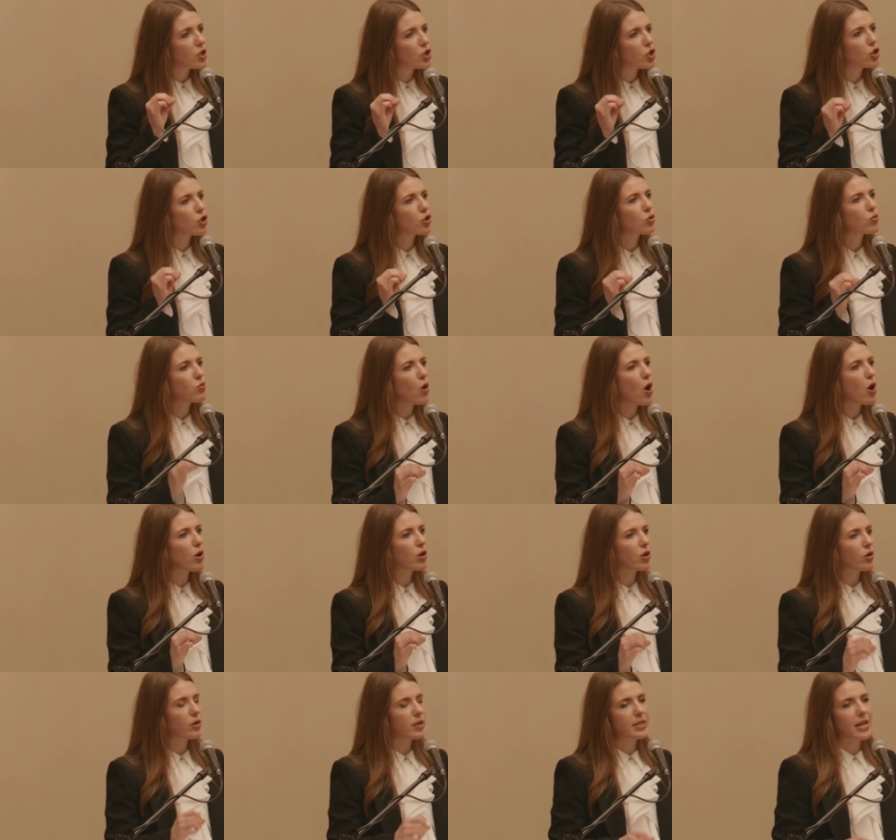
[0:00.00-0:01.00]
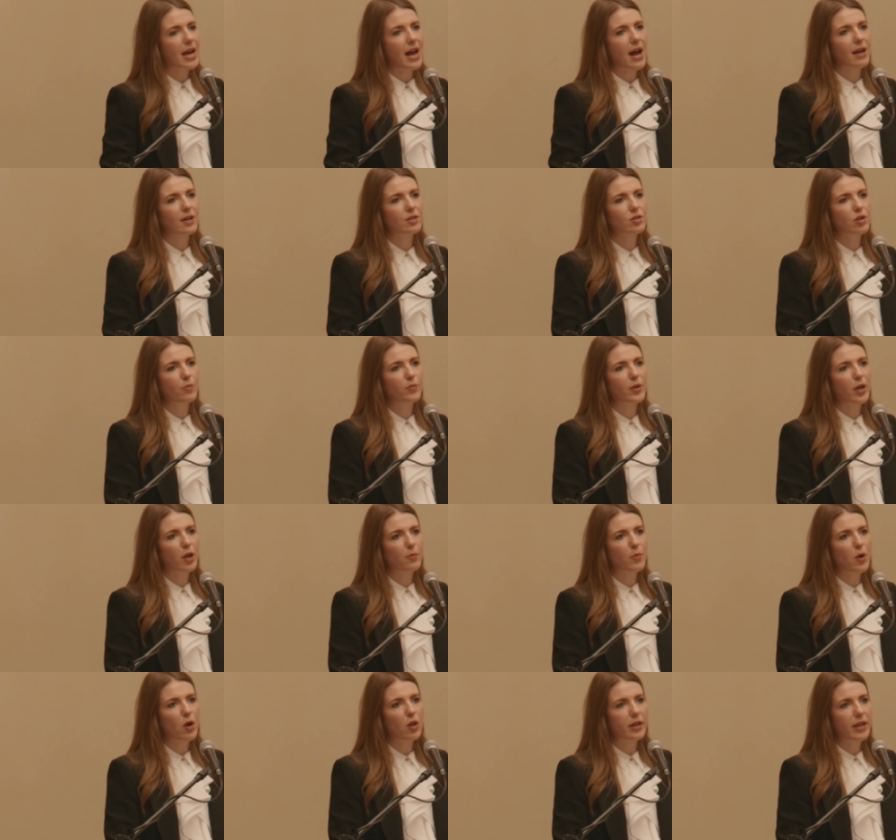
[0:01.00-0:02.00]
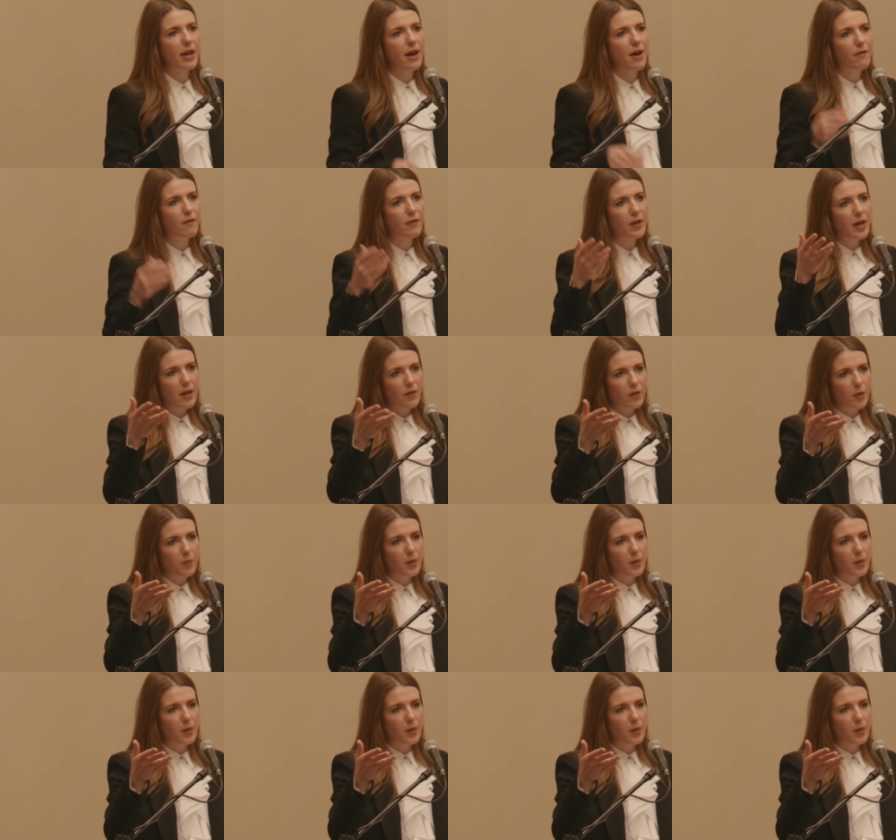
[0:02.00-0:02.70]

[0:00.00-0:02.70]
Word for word: stronger attacks on Pierre Poilievre,